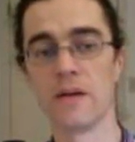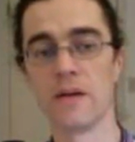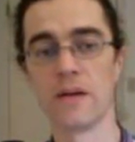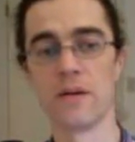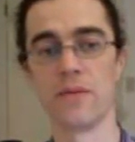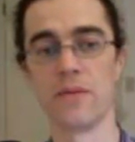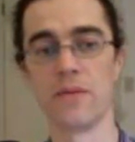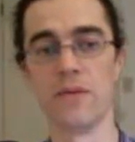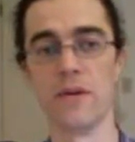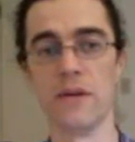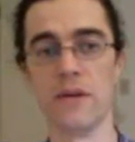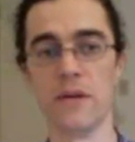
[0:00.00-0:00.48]
I
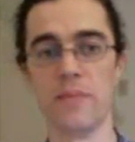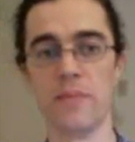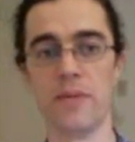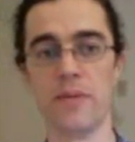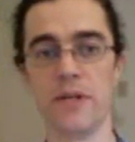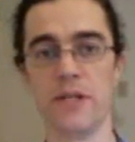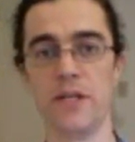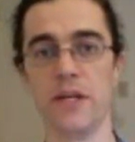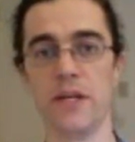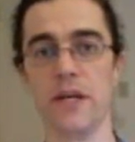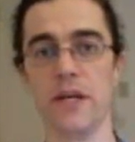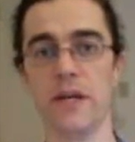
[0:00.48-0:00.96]
really
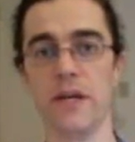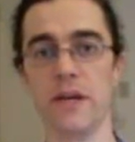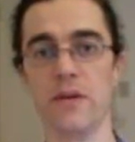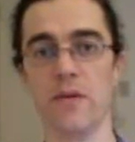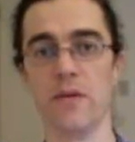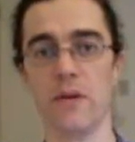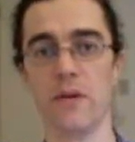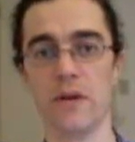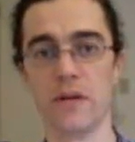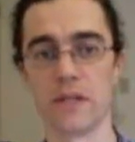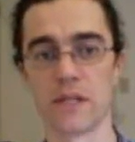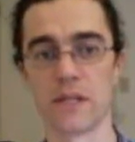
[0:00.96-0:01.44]
appreciate
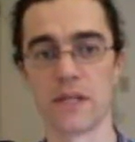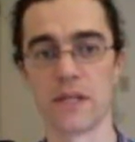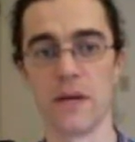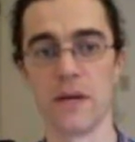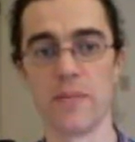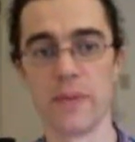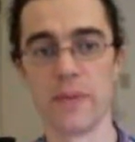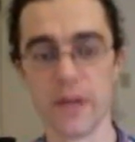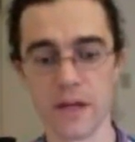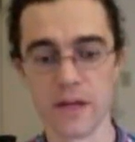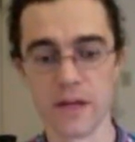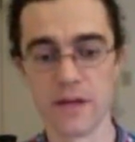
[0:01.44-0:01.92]
you all
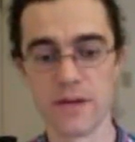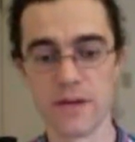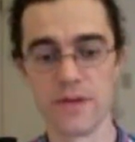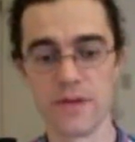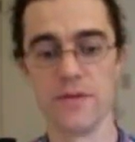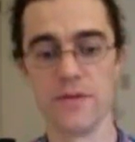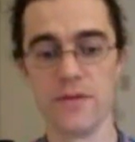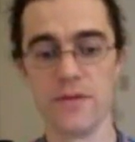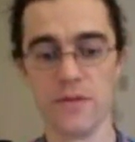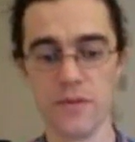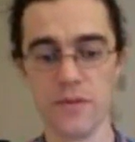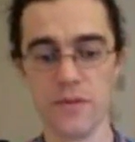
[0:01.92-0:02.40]
stepping
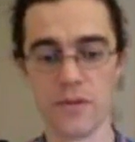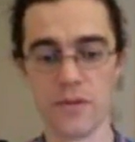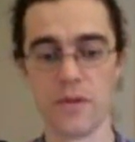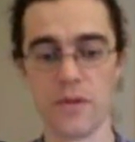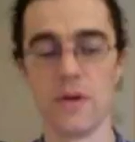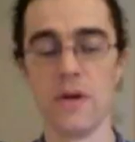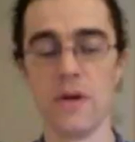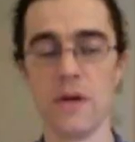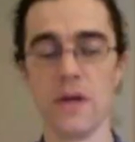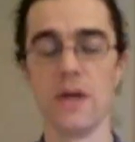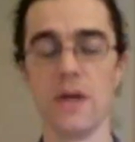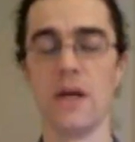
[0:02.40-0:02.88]
into
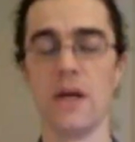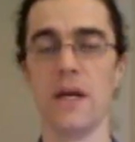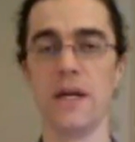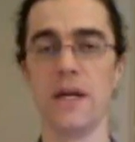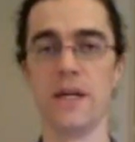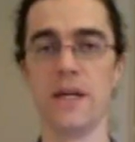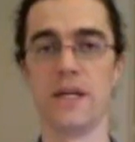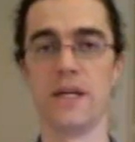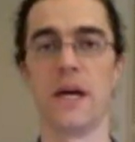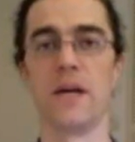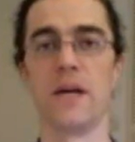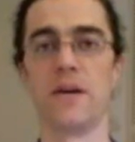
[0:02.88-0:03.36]

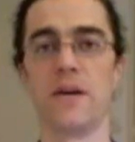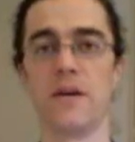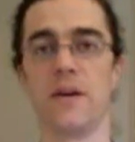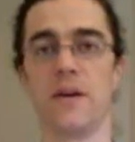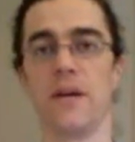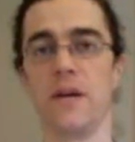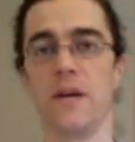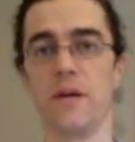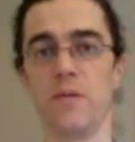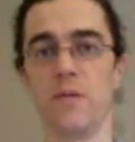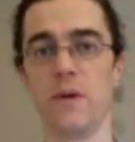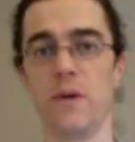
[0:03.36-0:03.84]

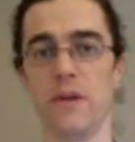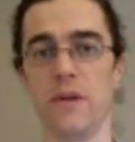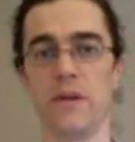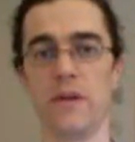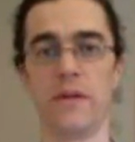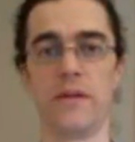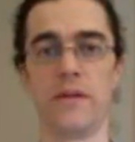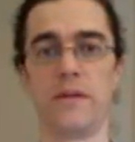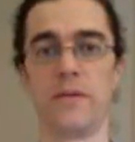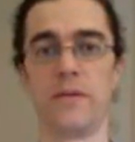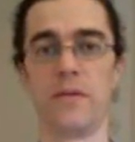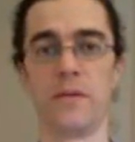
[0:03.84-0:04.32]
integrity
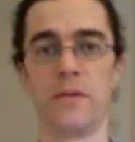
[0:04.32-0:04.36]
with